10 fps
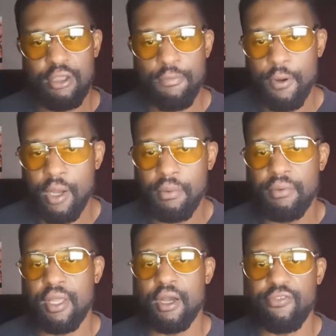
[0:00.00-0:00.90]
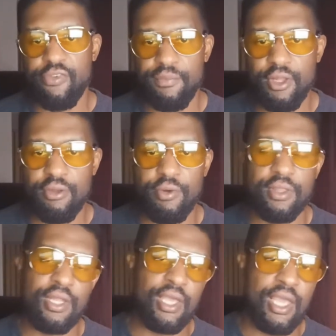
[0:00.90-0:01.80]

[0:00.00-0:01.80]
you probably are familiar with, like